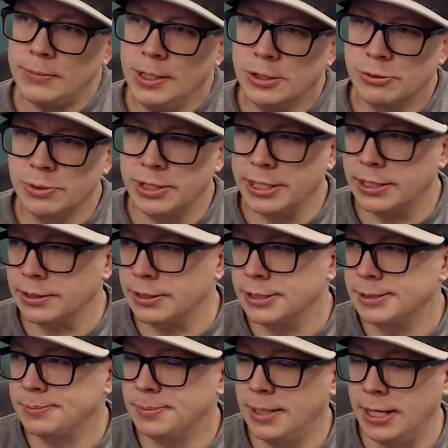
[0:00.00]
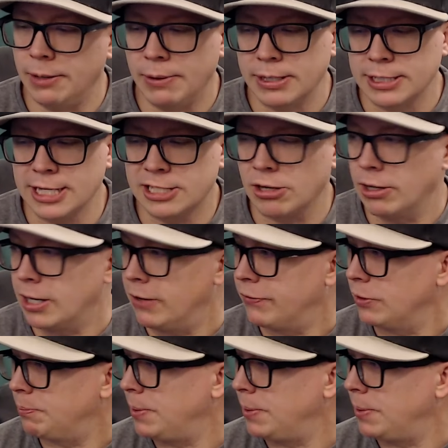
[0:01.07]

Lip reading: It's ridiculous. Anyways, that's all I got for the